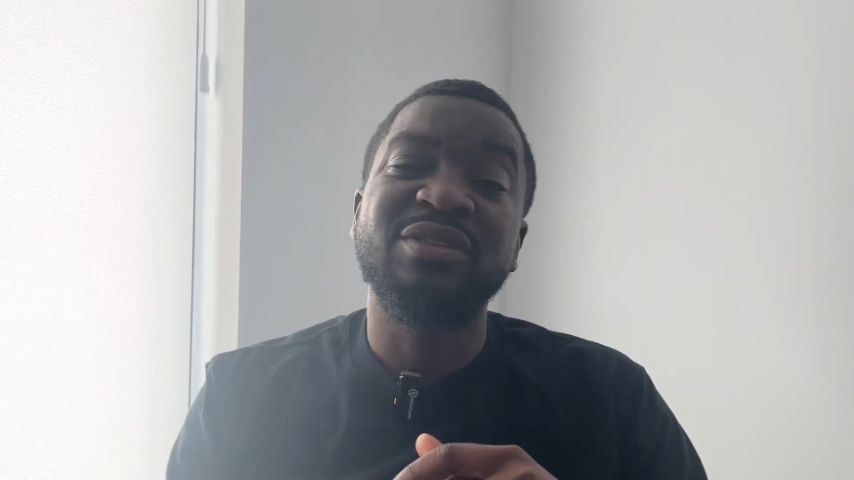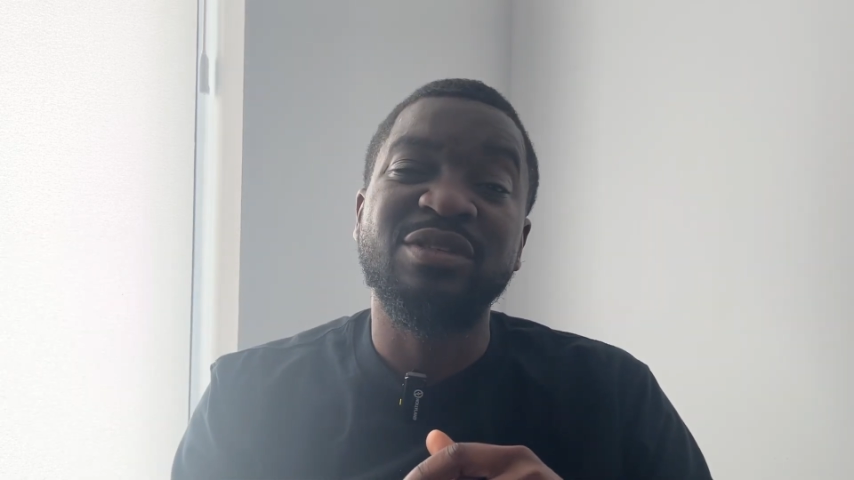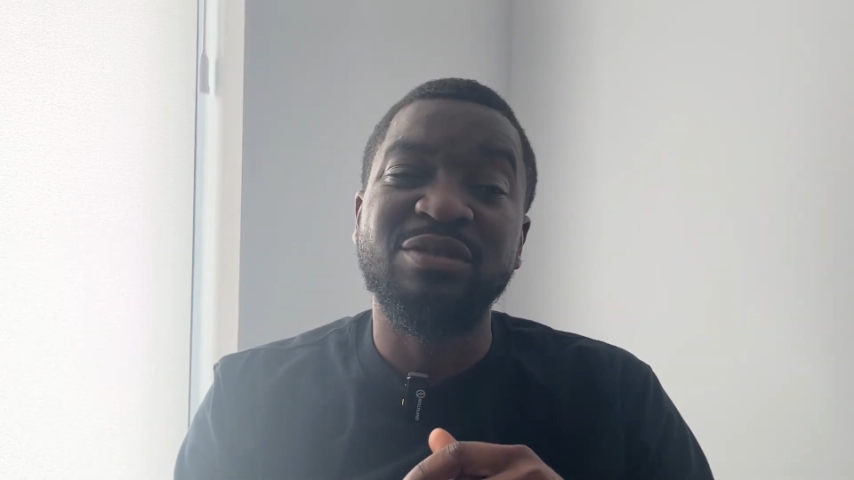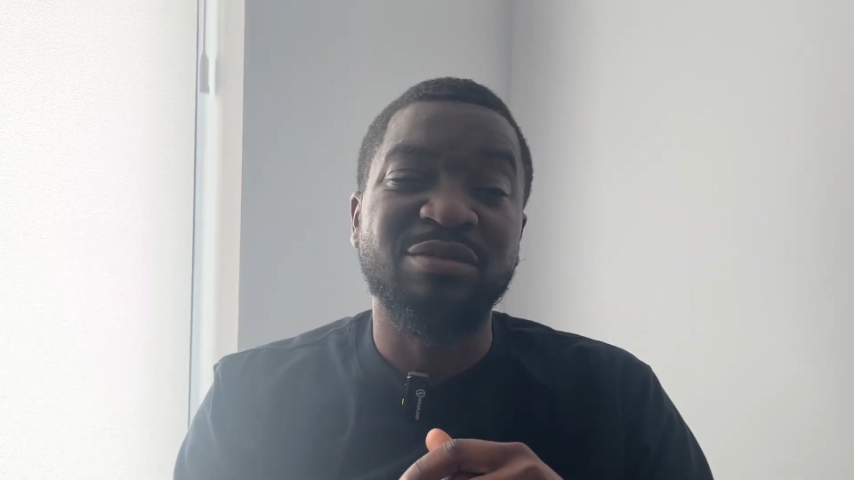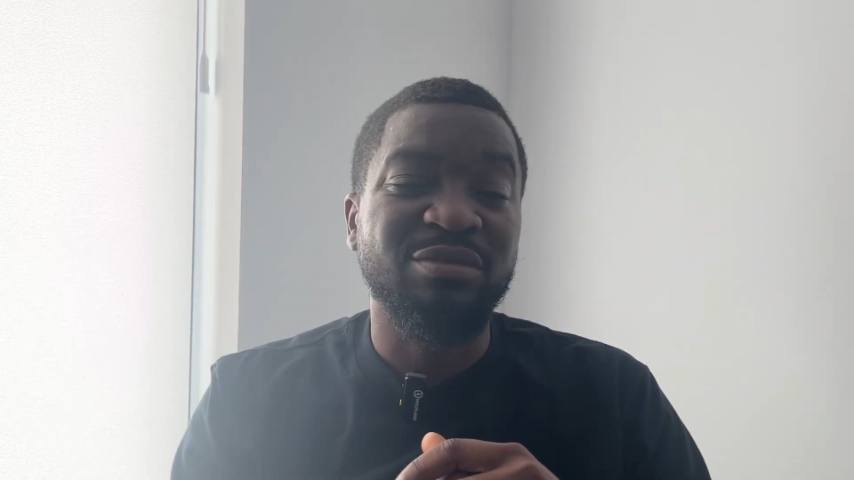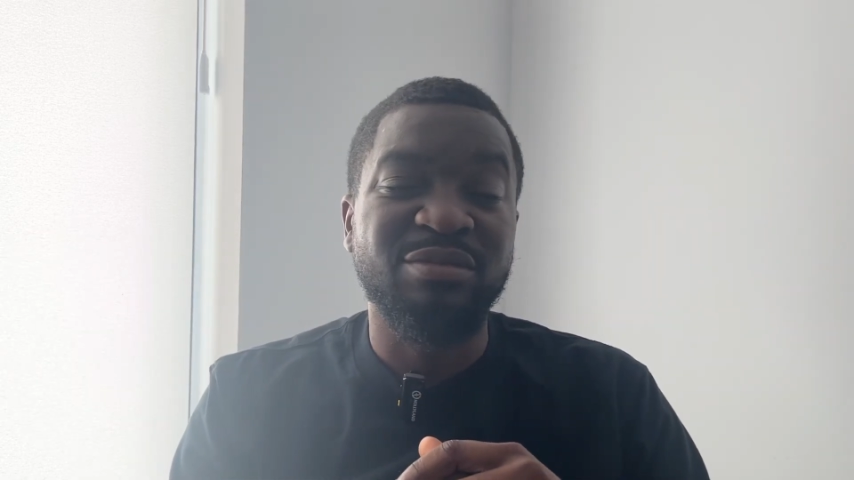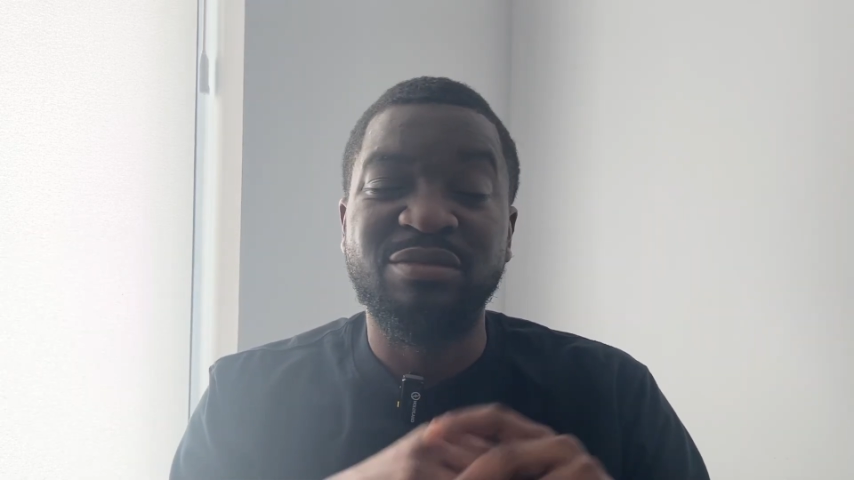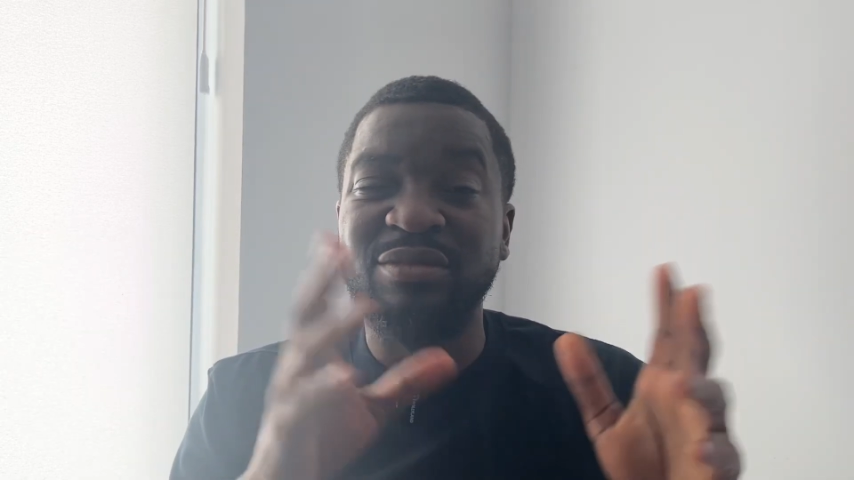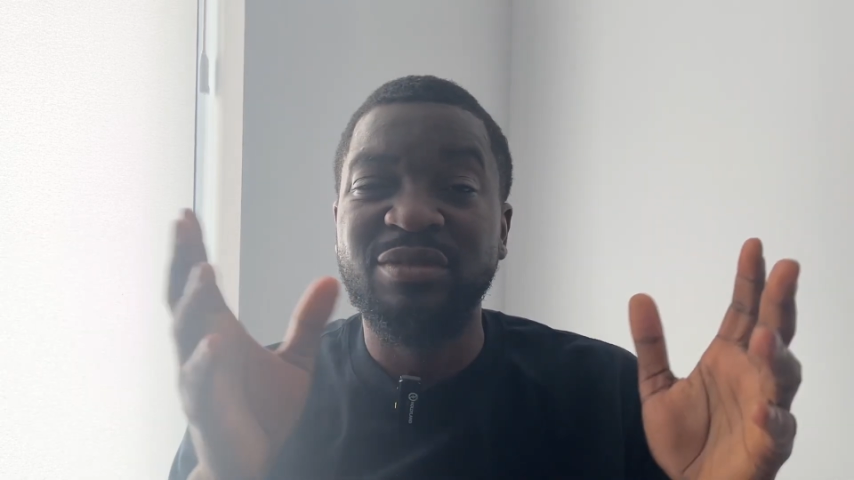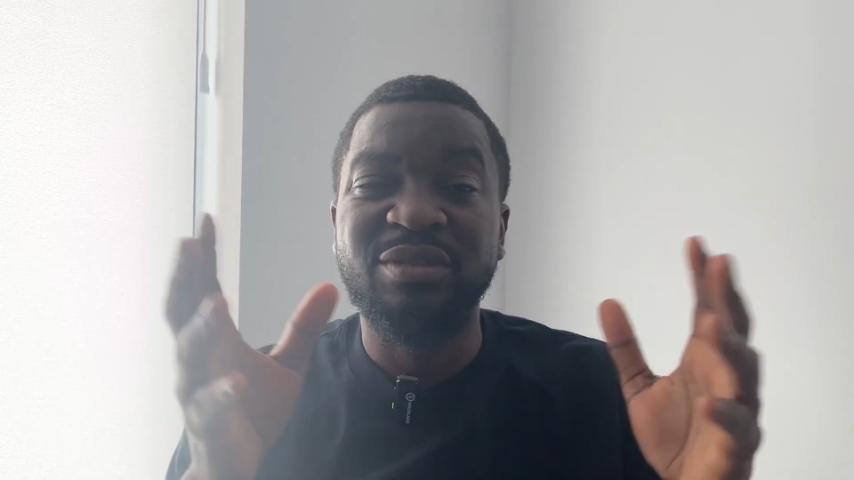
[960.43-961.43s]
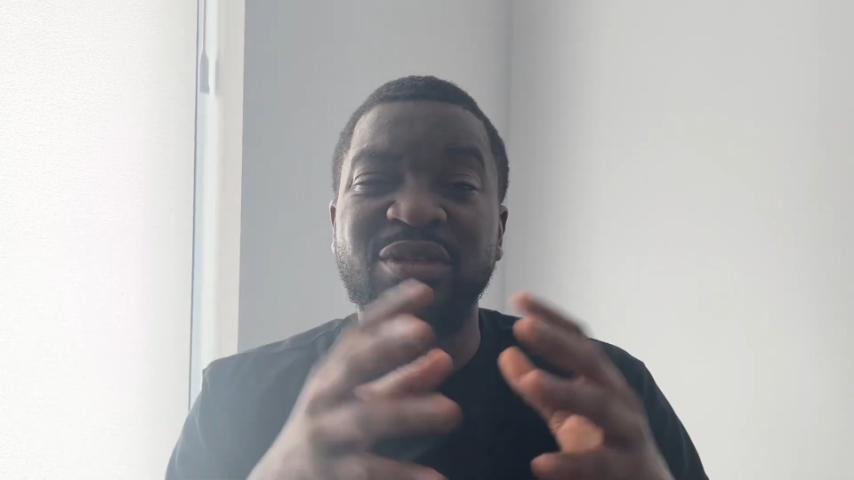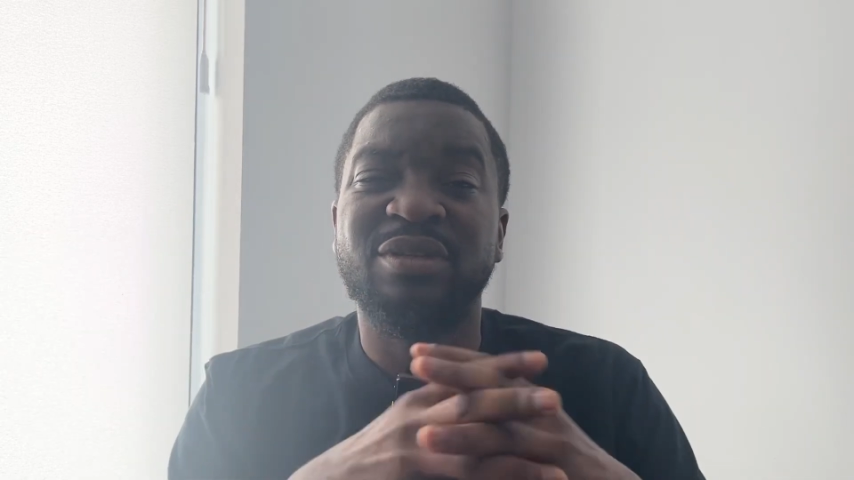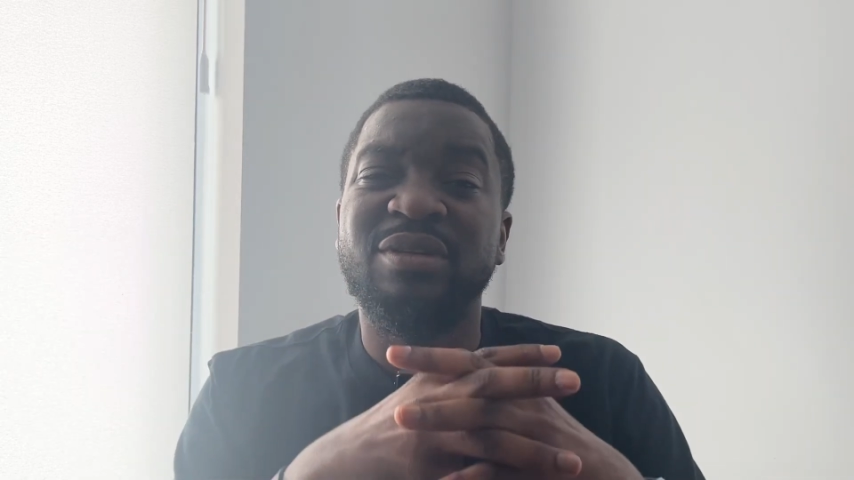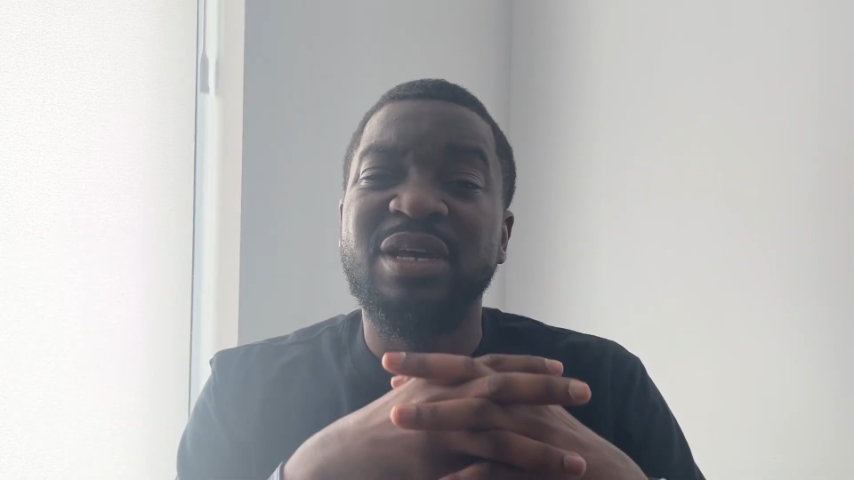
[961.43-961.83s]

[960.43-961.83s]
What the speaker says: So, you know,